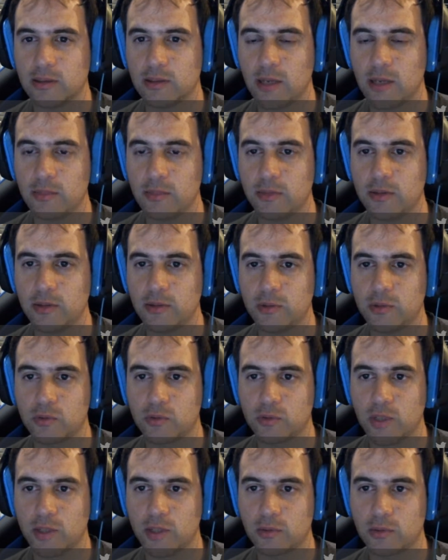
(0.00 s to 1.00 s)
I'm going to
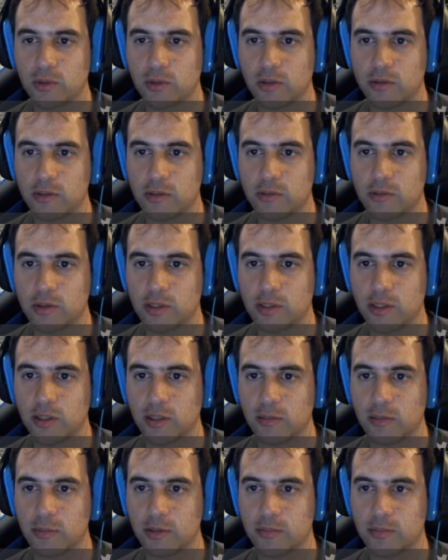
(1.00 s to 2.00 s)
try to concentrate a
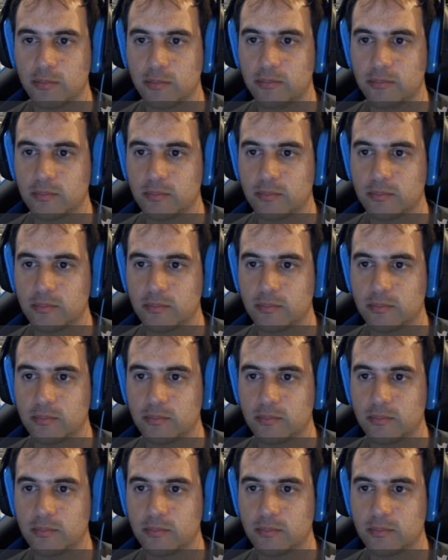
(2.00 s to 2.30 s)
little bit